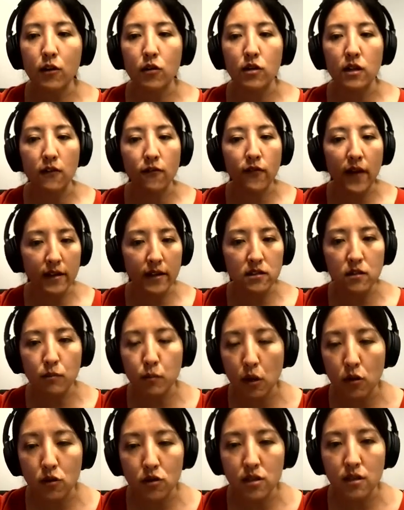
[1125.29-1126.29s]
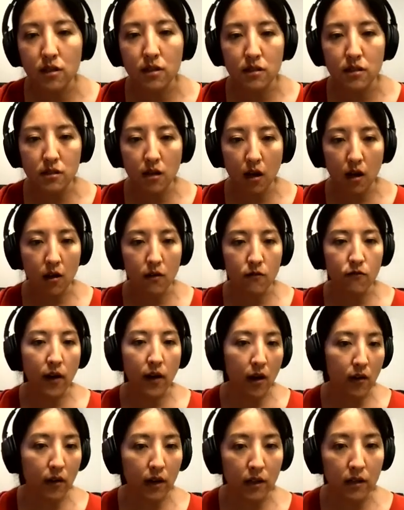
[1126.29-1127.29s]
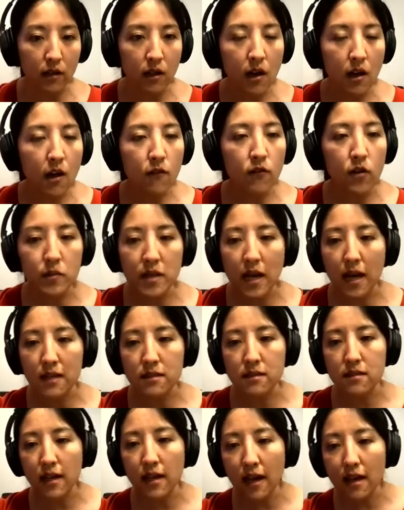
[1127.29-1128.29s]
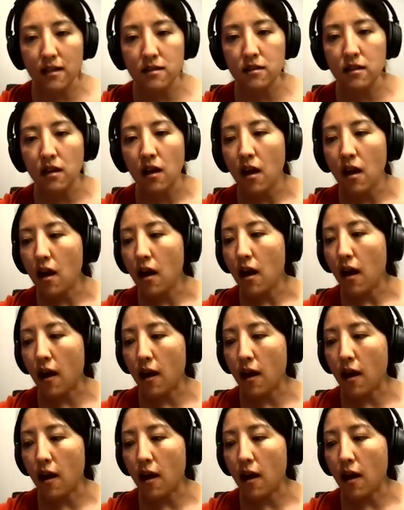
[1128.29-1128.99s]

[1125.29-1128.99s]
like or the effects of potions are varied from task to task,